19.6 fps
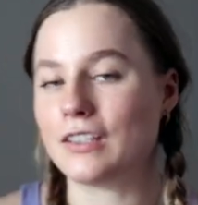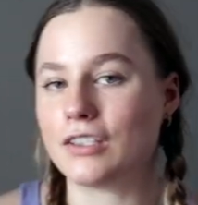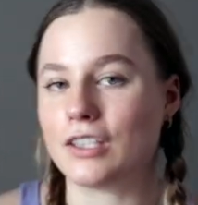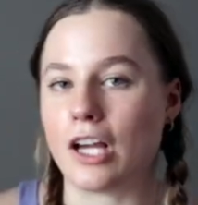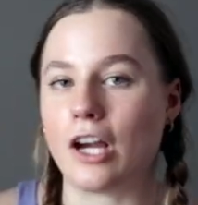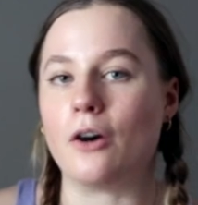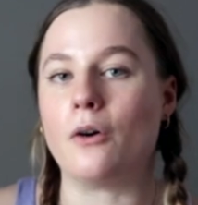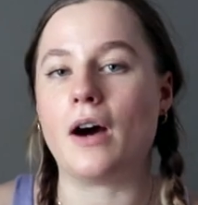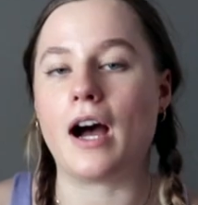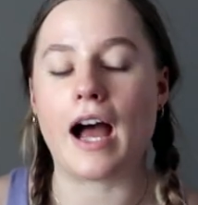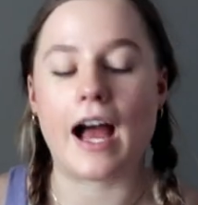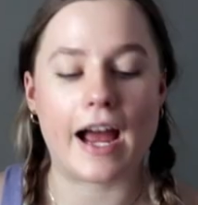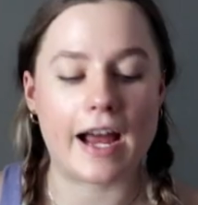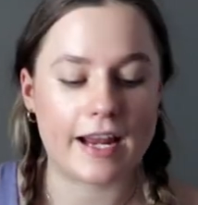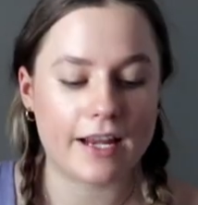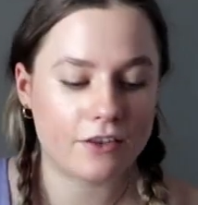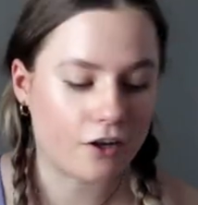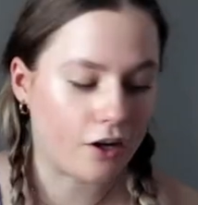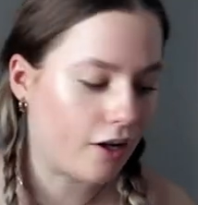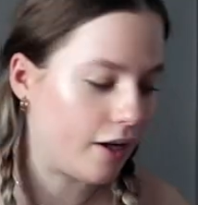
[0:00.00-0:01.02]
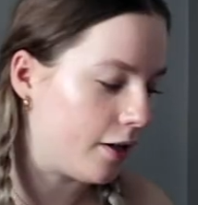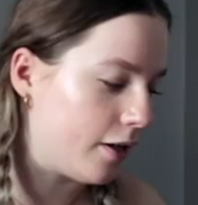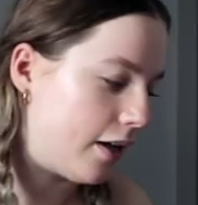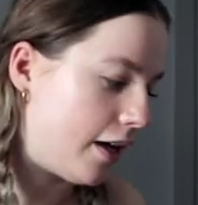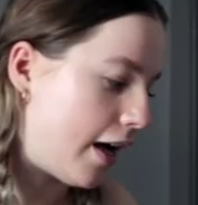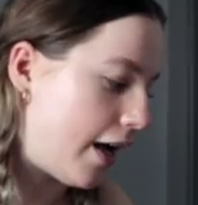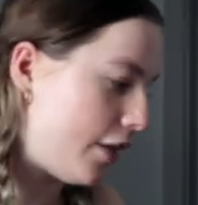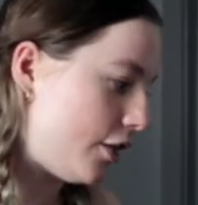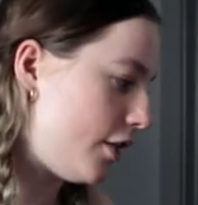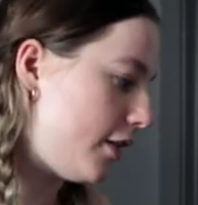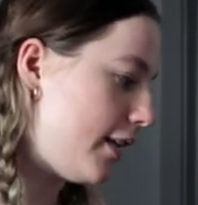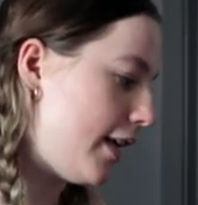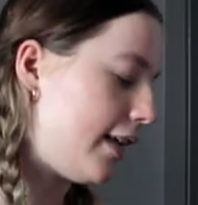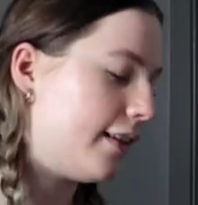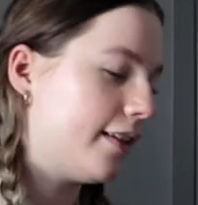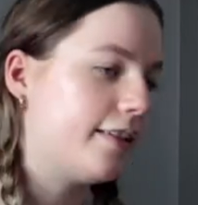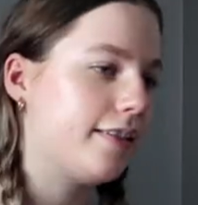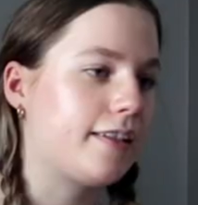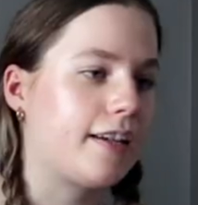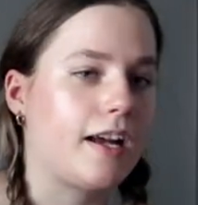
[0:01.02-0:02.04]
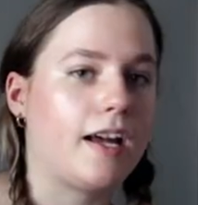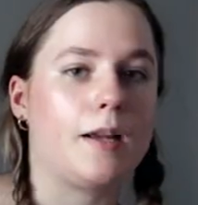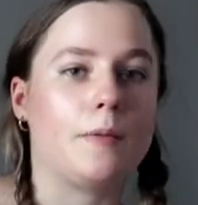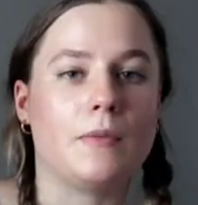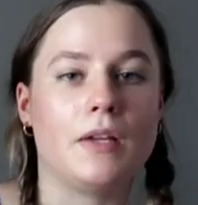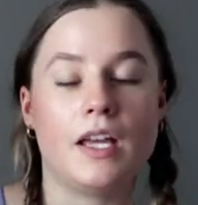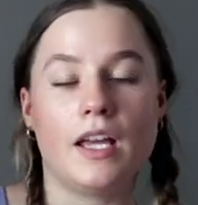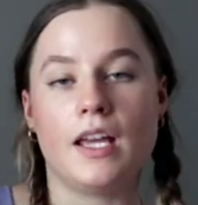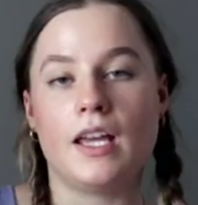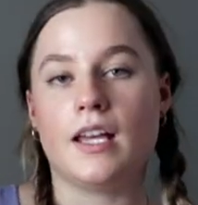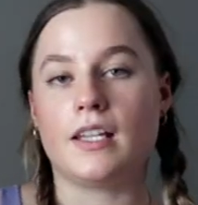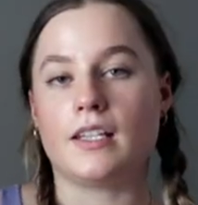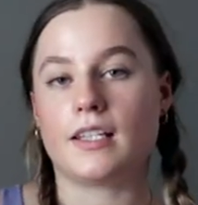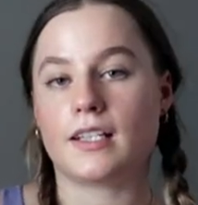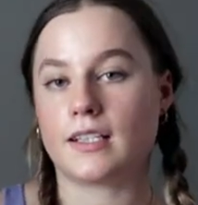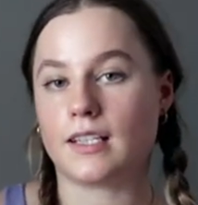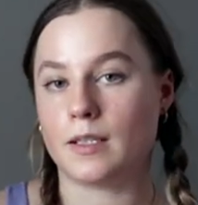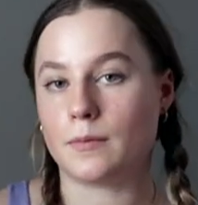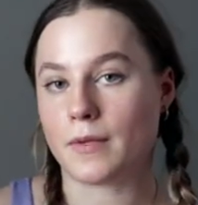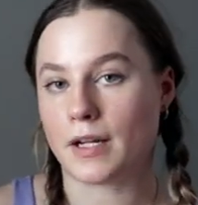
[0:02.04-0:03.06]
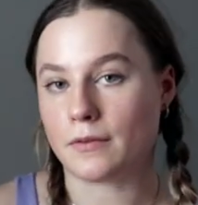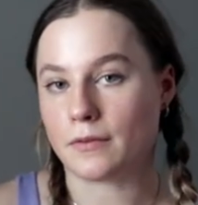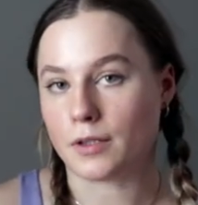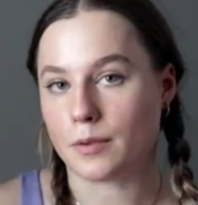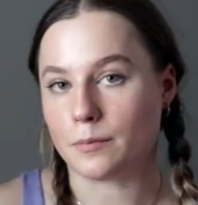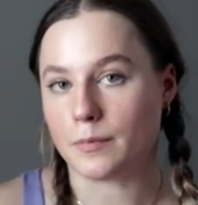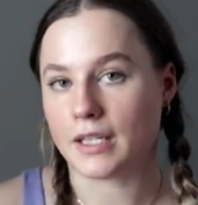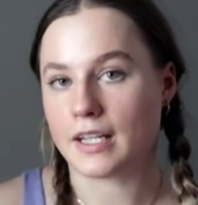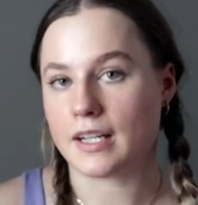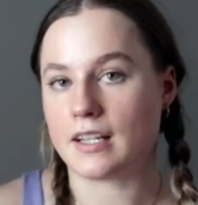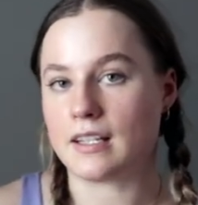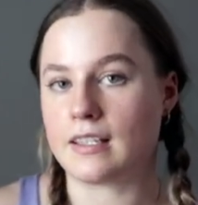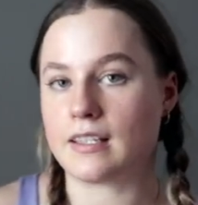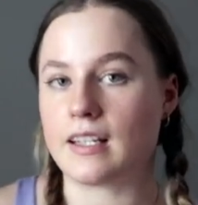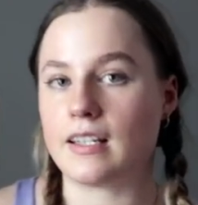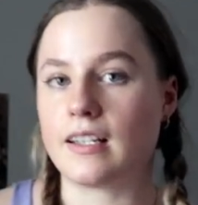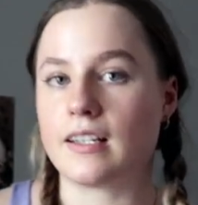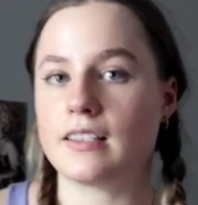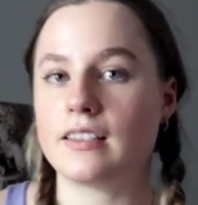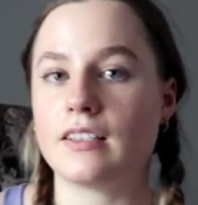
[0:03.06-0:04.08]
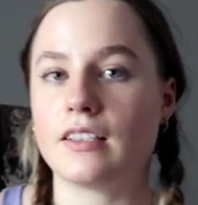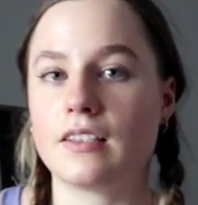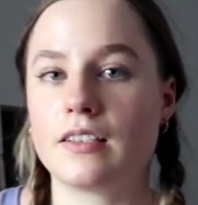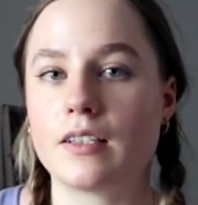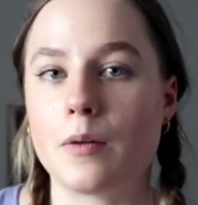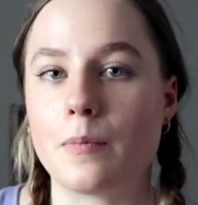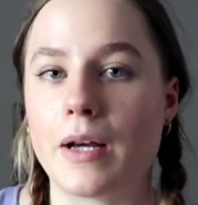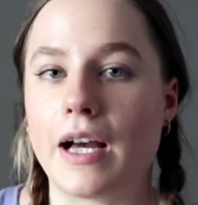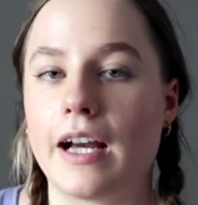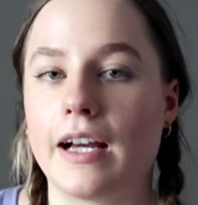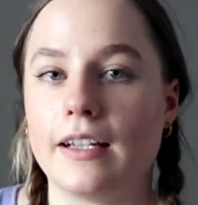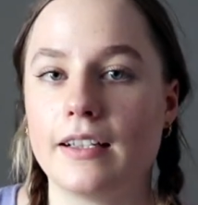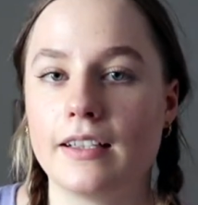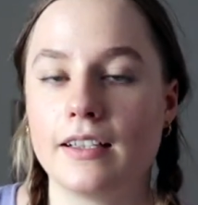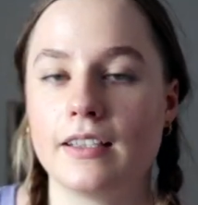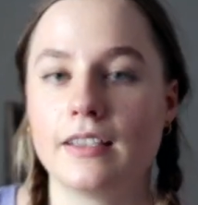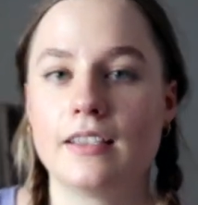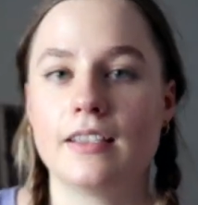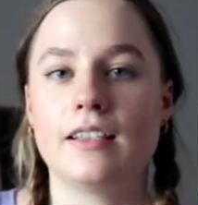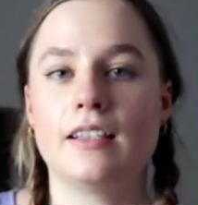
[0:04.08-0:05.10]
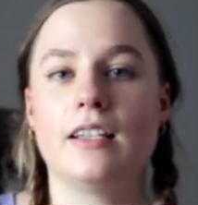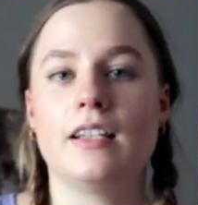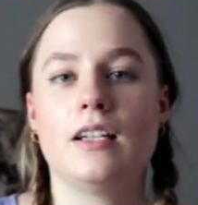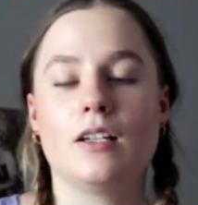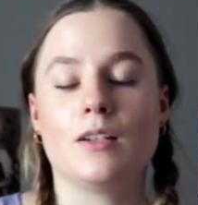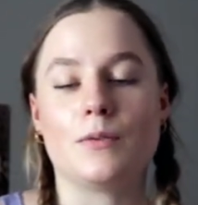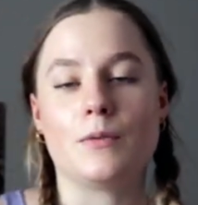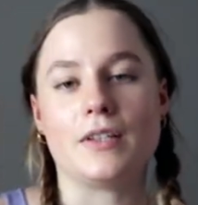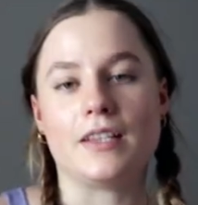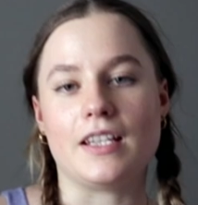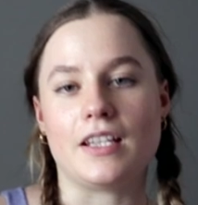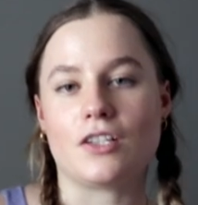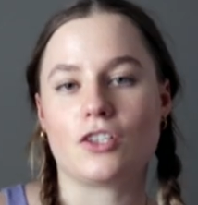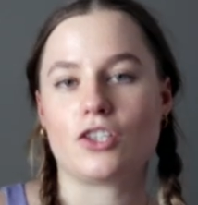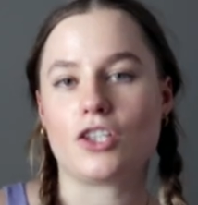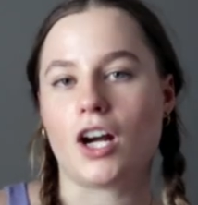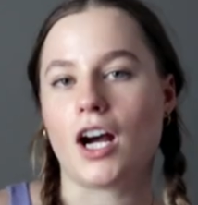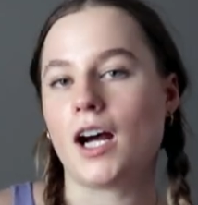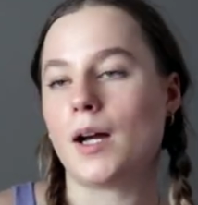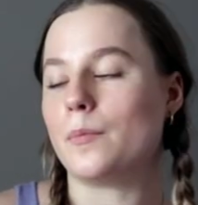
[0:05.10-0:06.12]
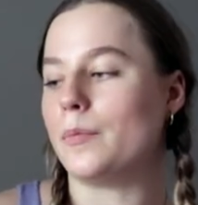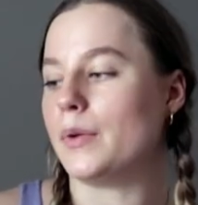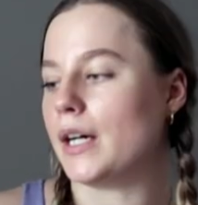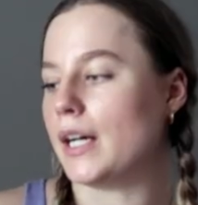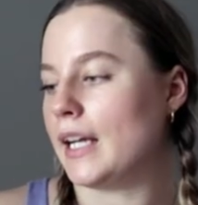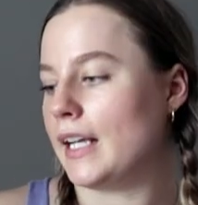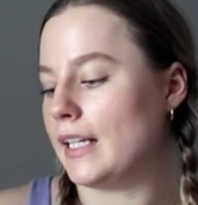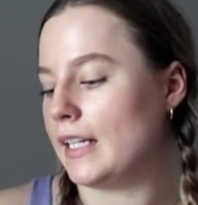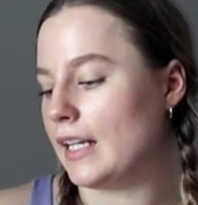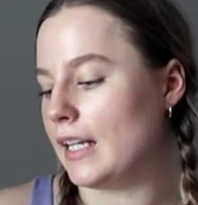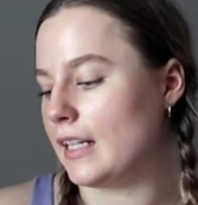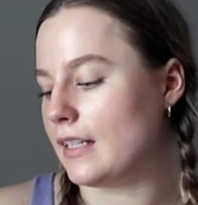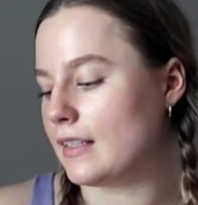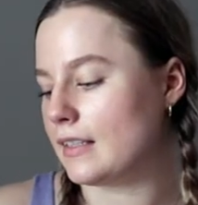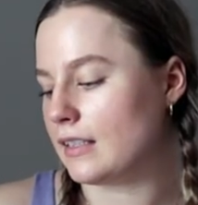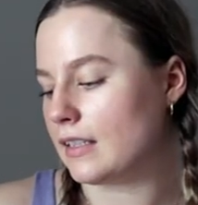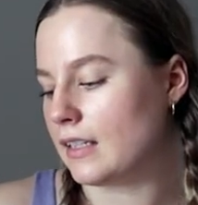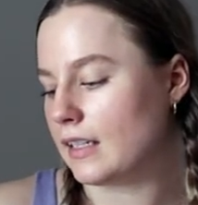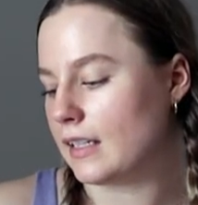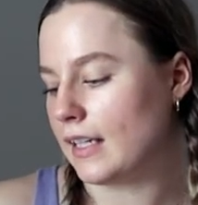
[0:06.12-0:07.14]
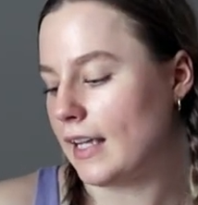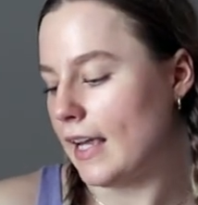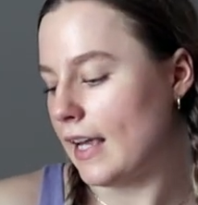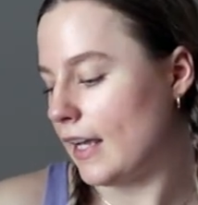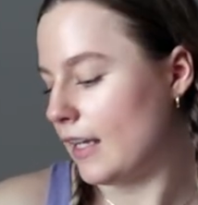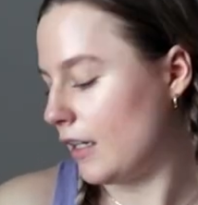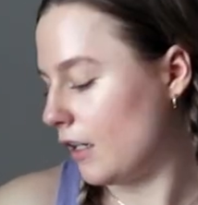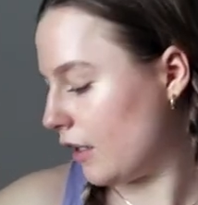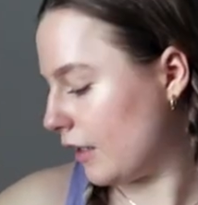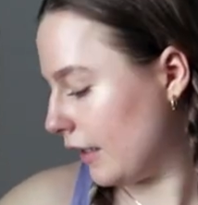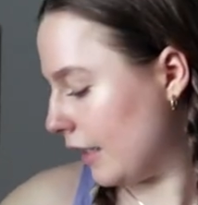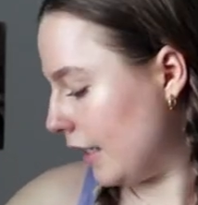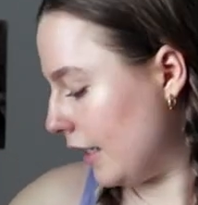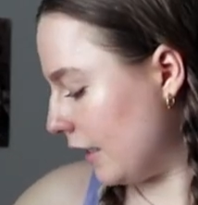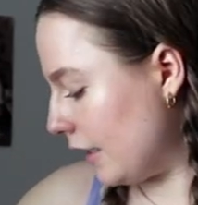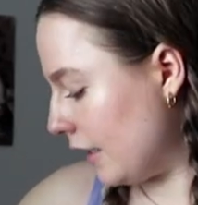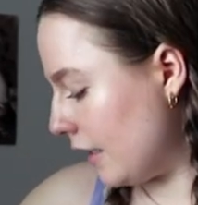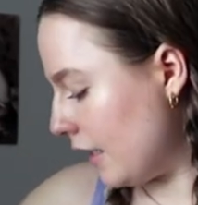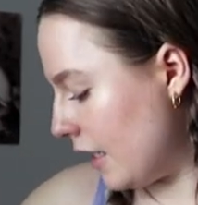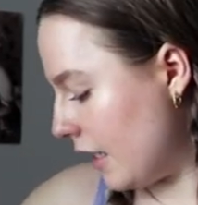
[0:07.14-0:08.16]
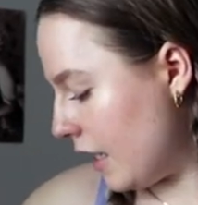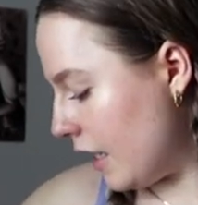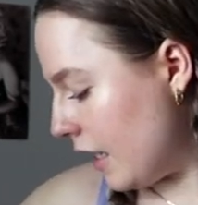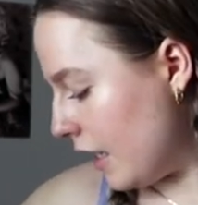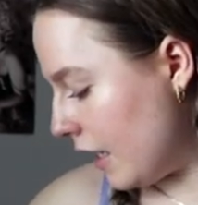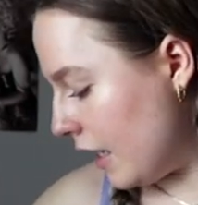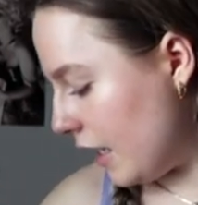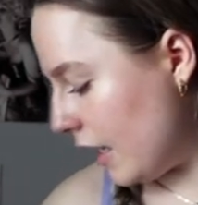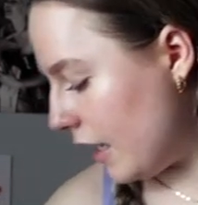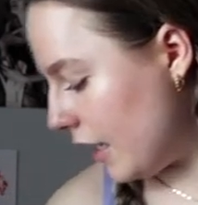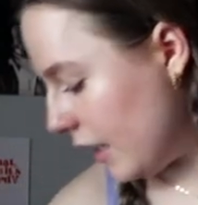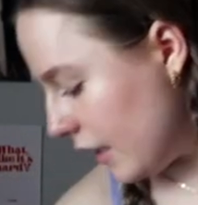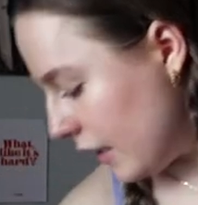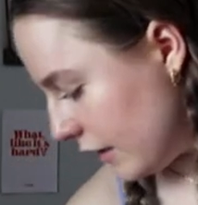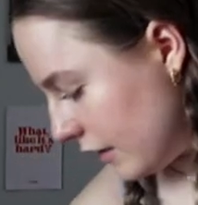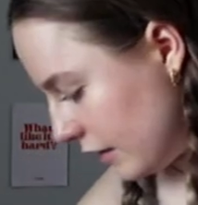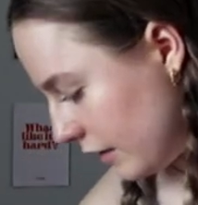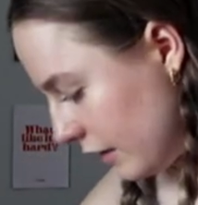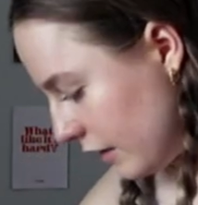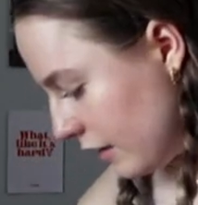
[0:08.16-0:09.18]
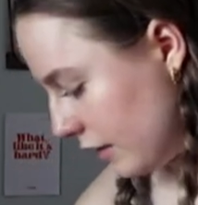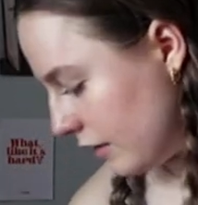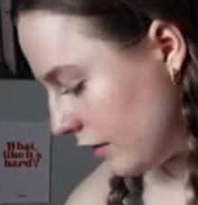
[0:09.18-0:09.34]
So I thought I should take this time to clean my room because it doesn't look so bad with this shot, but it's chaotic. And